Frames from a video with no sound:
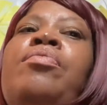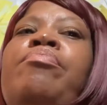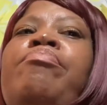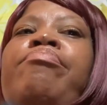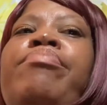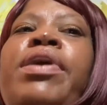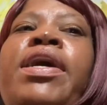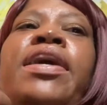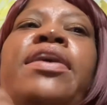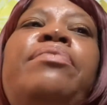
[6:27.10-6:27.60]

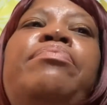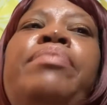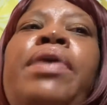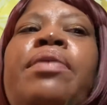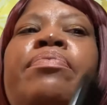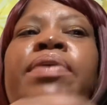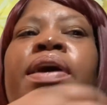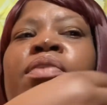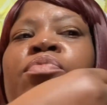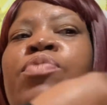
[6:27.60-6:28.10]
But
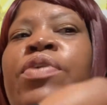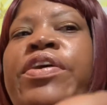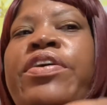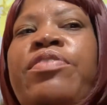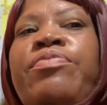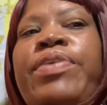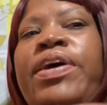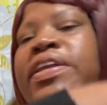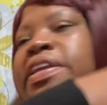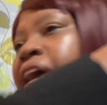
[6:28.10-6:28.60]
maybe I'll wear it
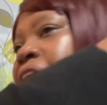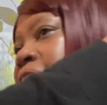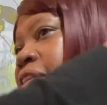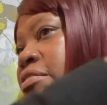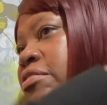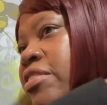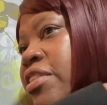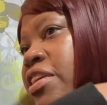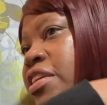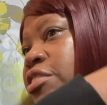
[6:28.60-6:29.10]
around the
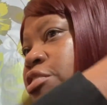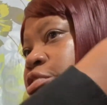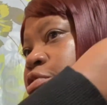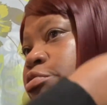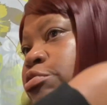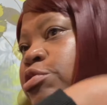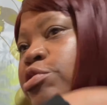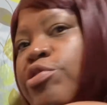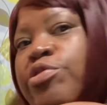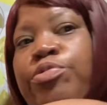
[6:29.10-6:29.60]
house and get
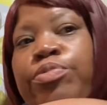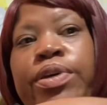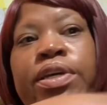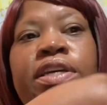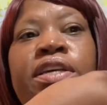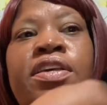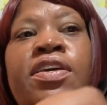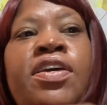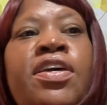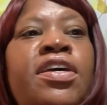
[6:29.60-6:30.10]
used to
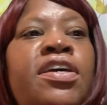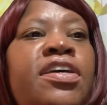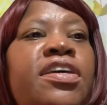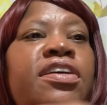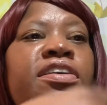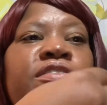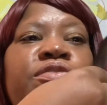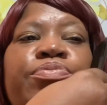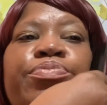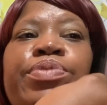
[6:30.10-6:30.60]
it.
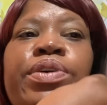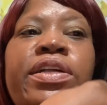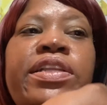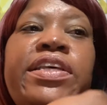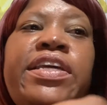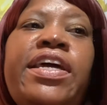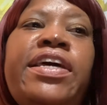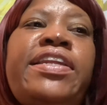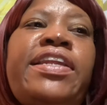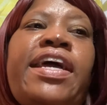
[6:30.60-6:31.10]
It's
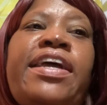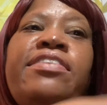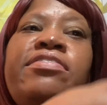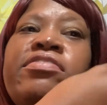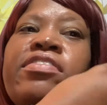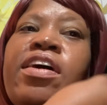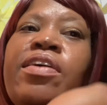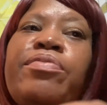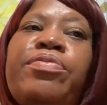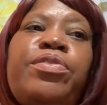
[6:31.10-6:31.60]
really a
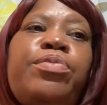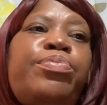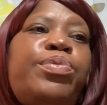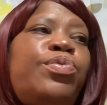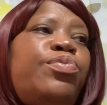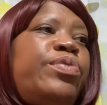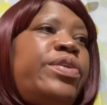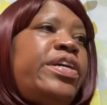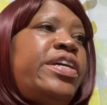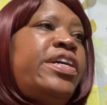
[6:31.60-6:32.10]
nice,
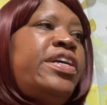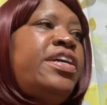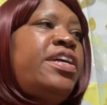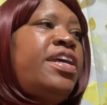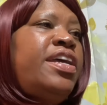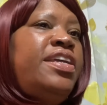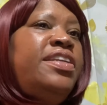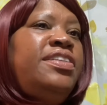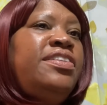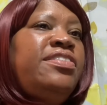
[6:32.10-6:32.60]
comfortable wig,
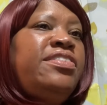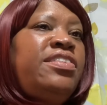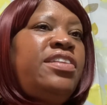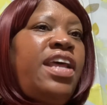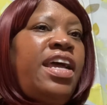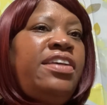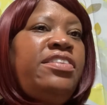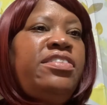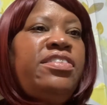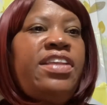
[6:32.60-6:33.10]
and it's
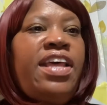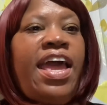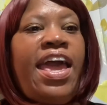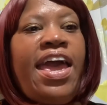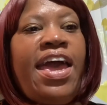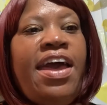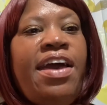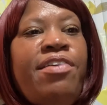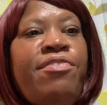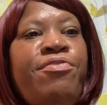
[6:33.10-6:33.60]
nice to
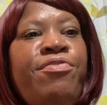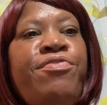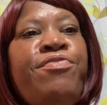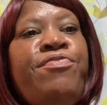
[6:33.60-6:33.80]
have